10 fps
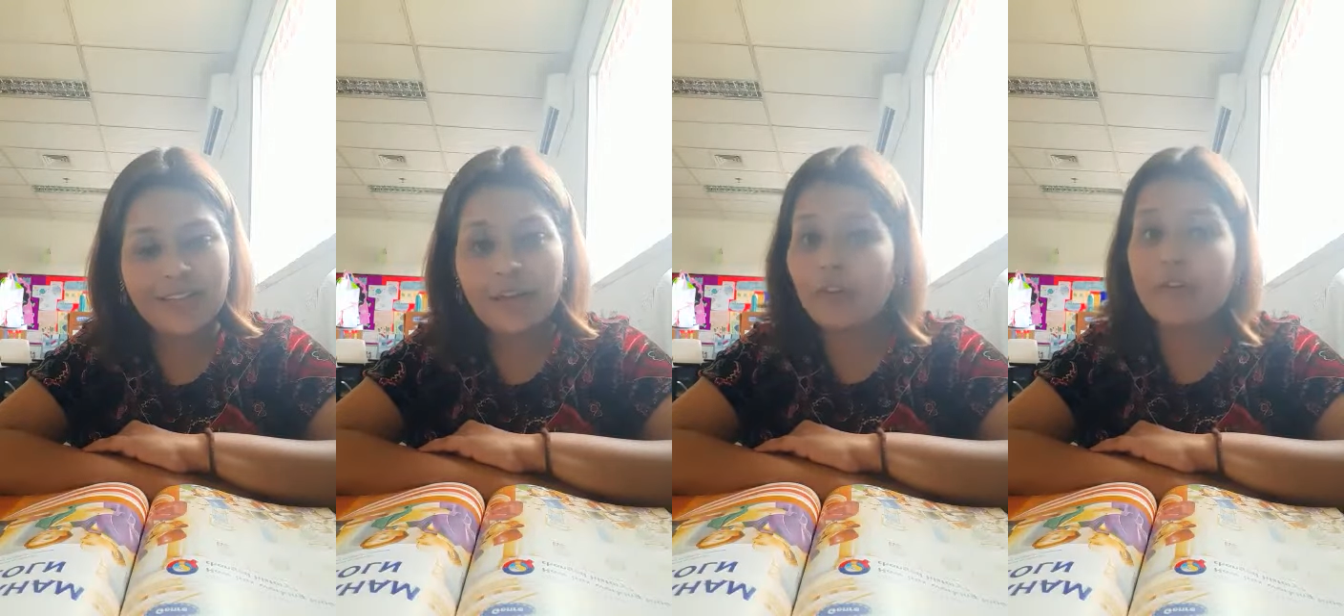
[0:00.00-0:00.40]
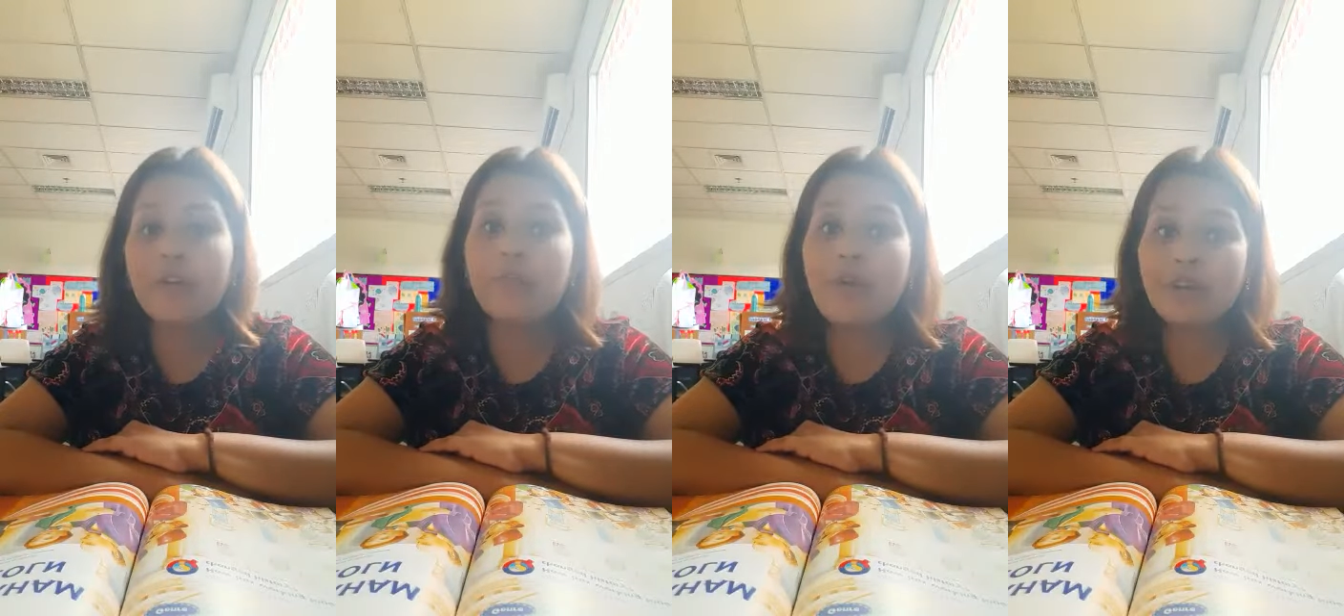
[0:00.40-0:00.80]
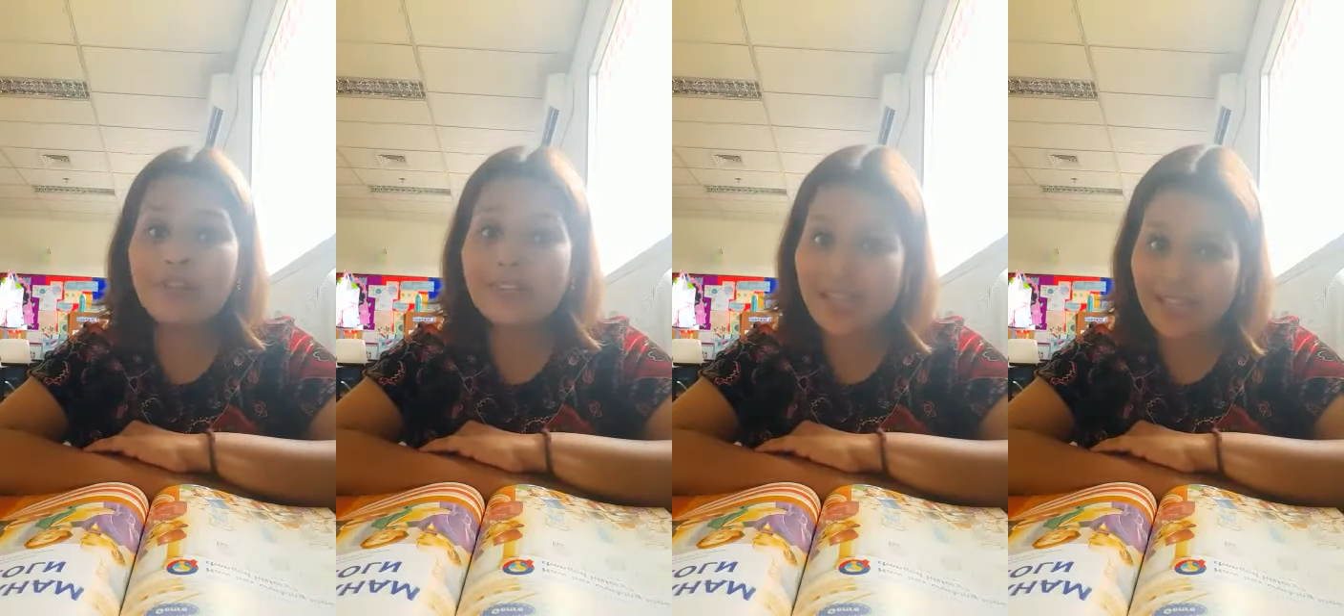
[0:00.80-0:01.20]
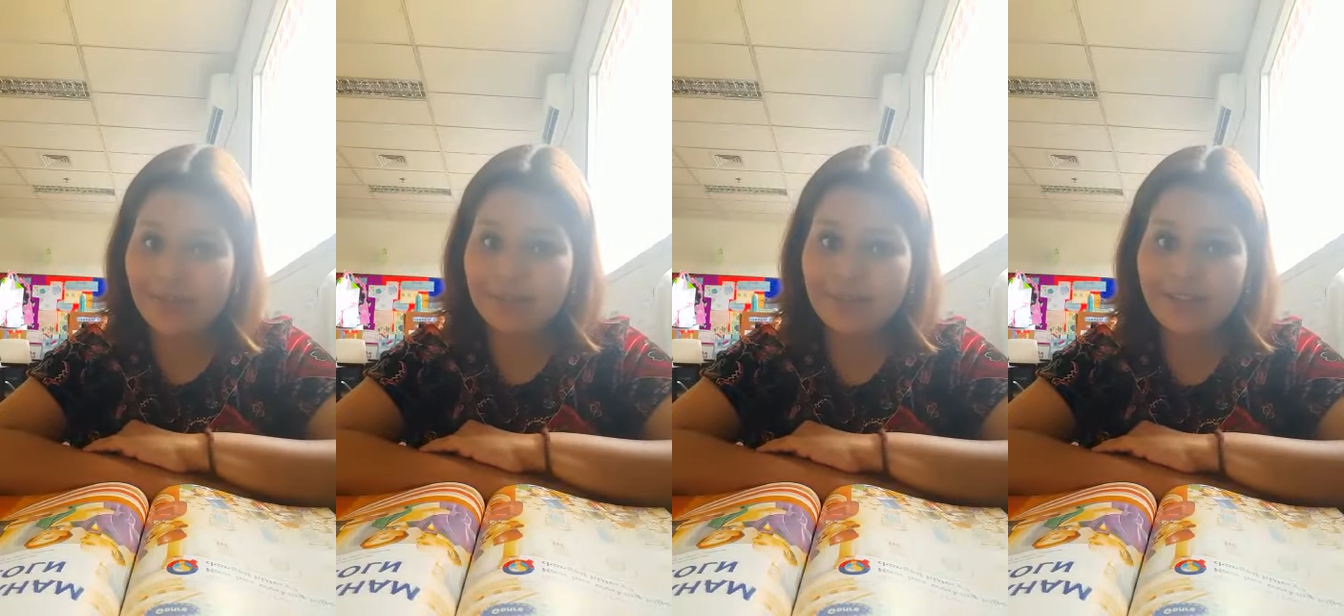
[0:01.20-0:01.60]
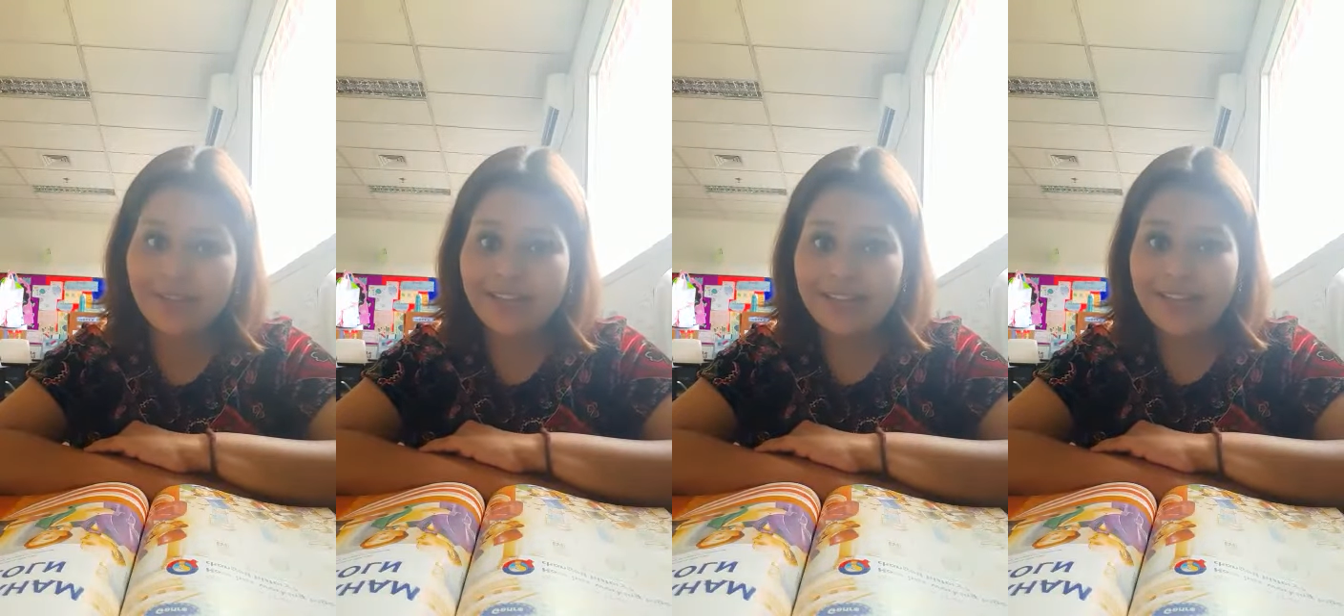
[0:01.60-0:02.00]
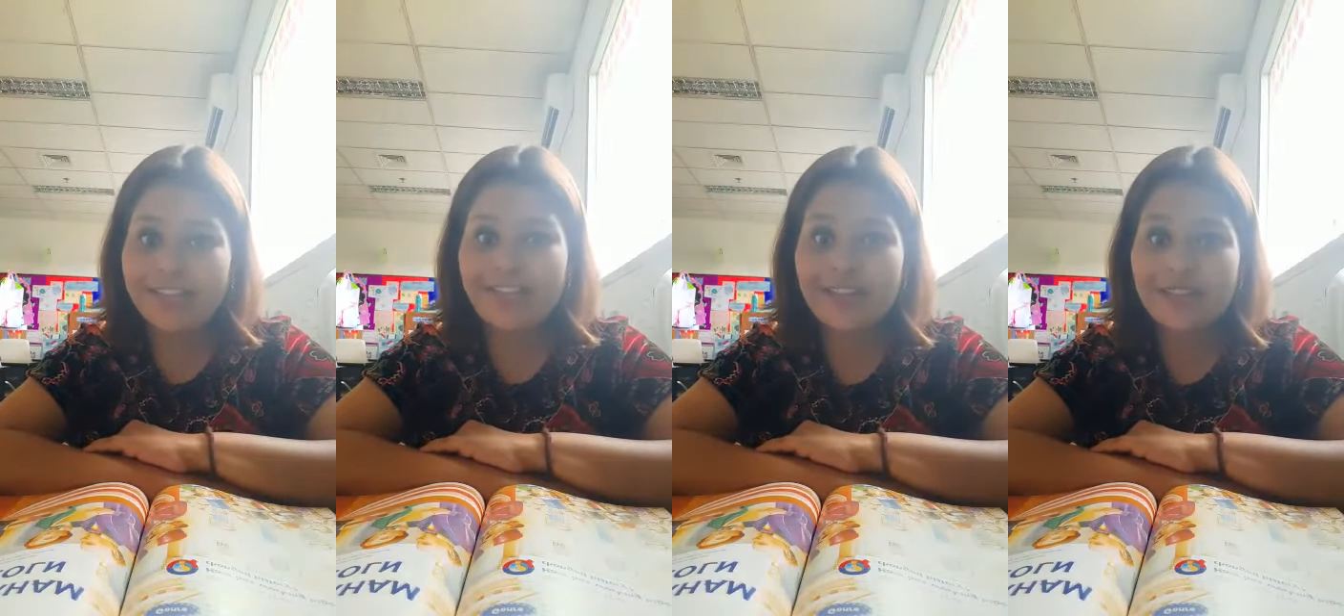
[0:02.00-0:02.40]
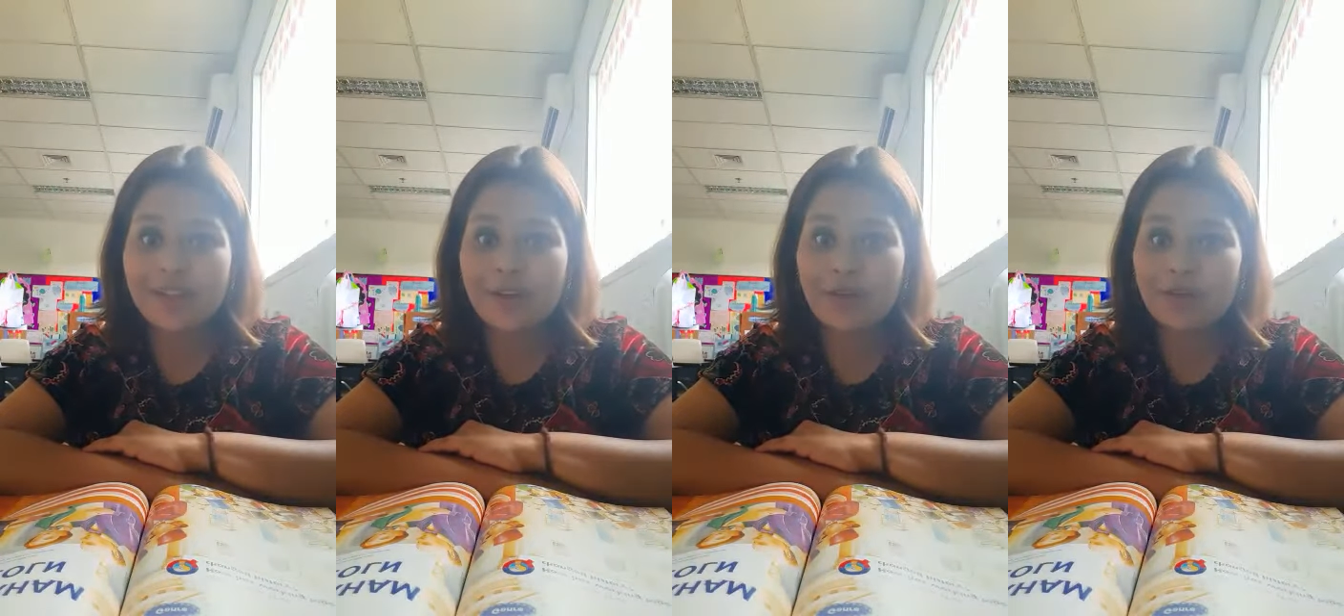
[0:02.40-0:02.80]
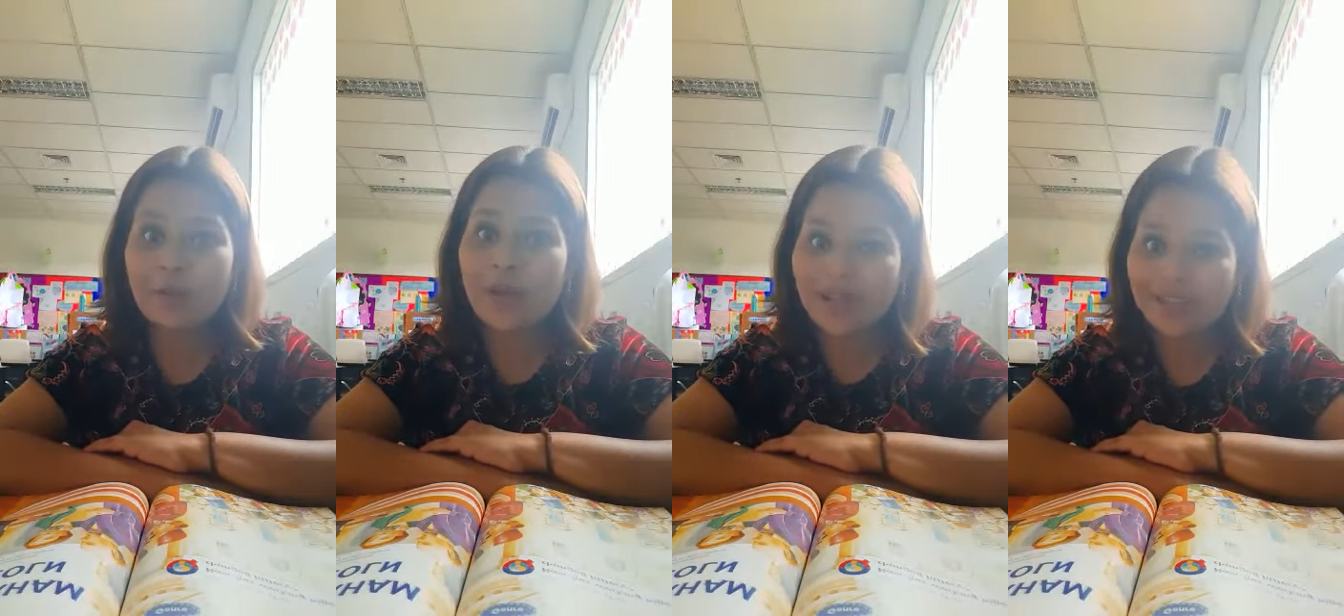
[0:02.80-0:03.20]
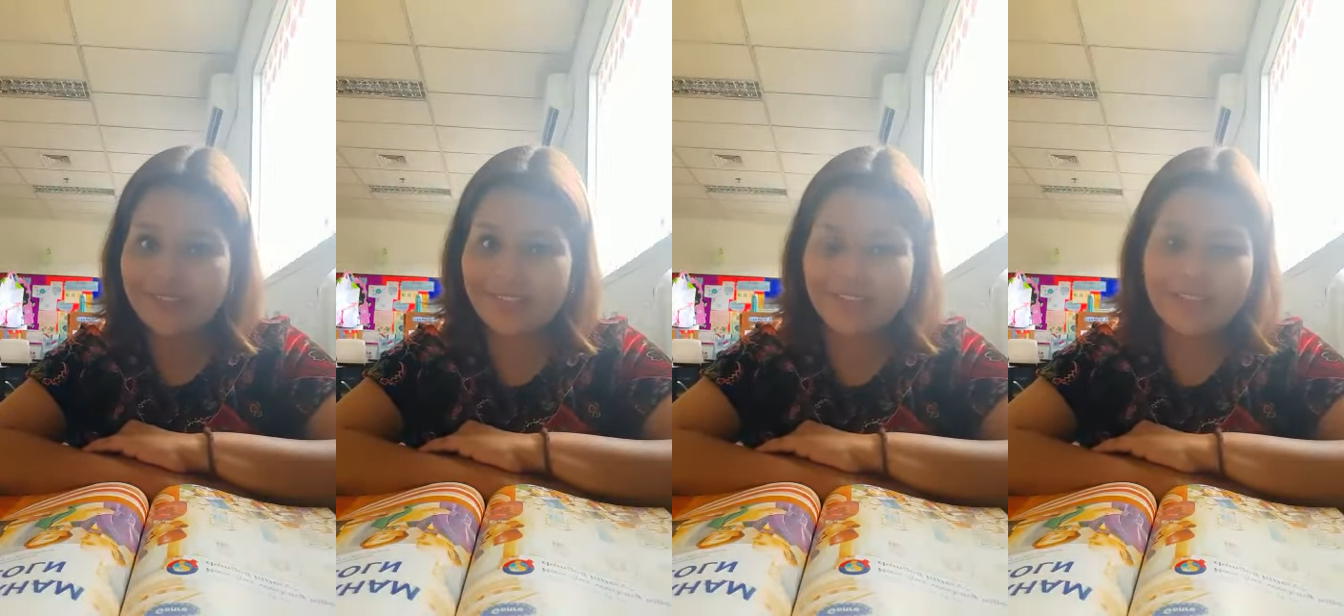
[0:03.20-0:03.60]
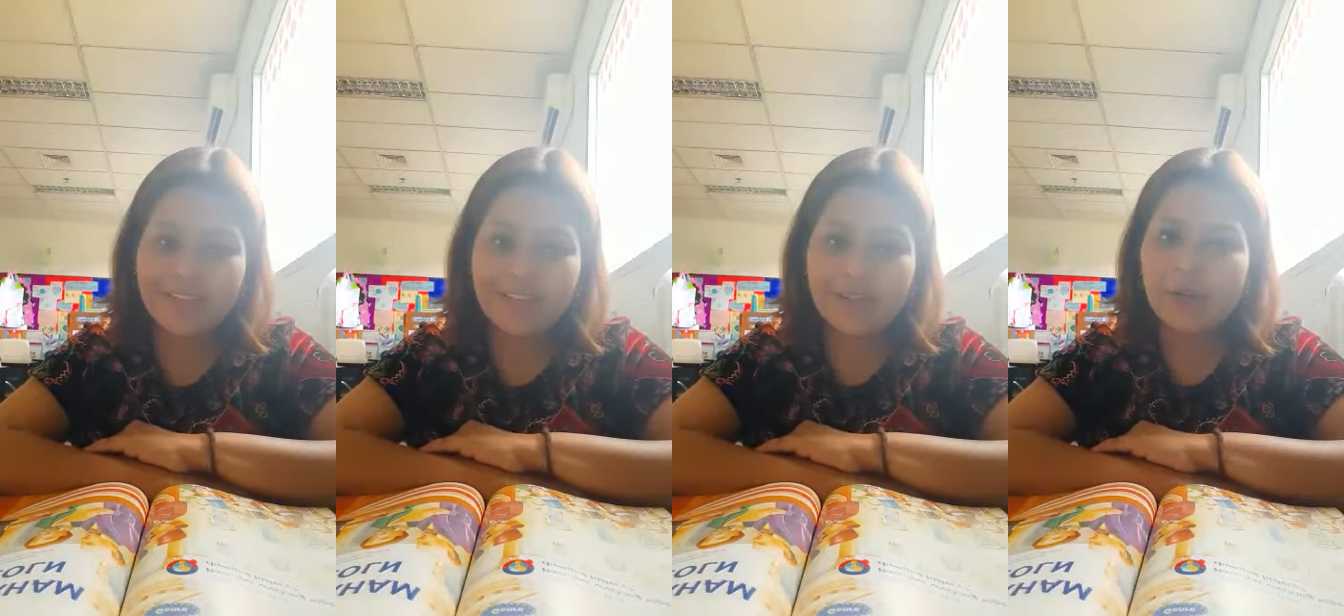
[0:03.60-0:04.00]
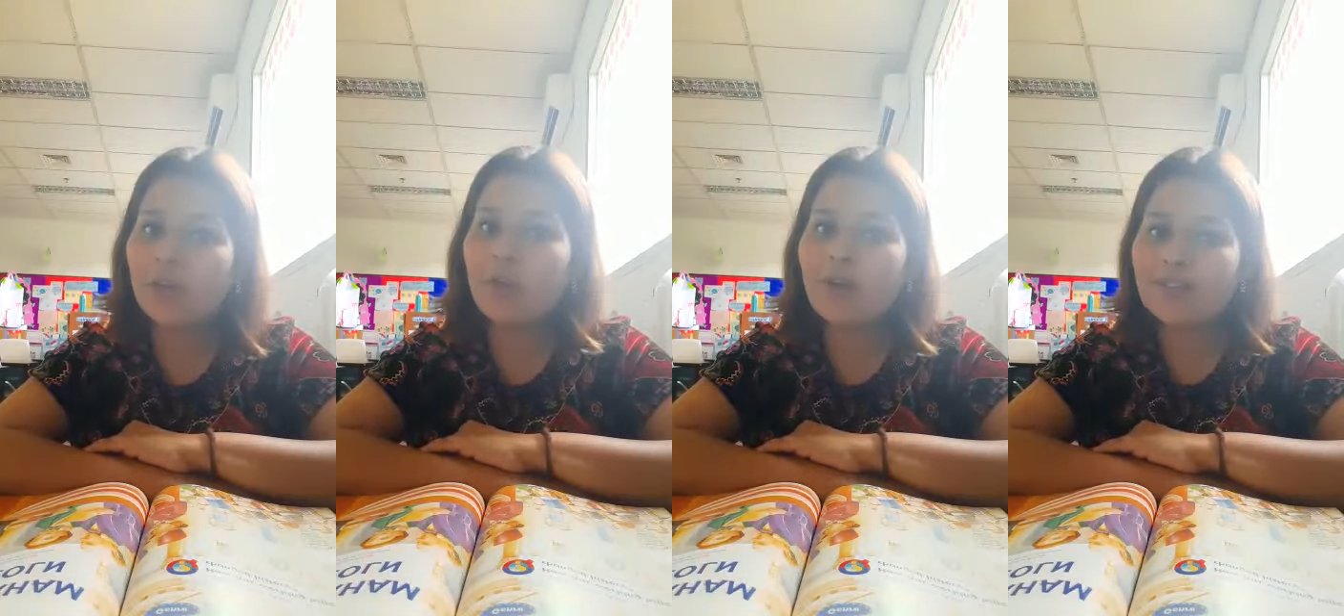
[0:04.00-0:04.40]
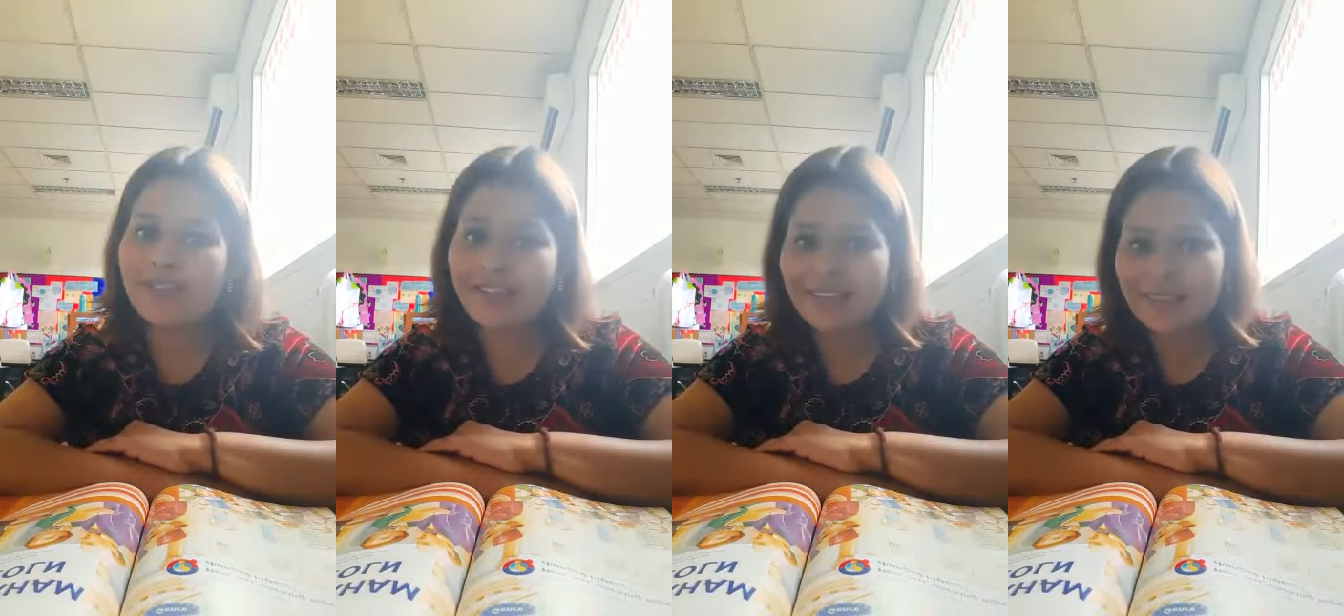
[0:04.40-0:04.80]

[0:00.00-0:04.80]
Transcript: a very important name in the history of the world. Who was he?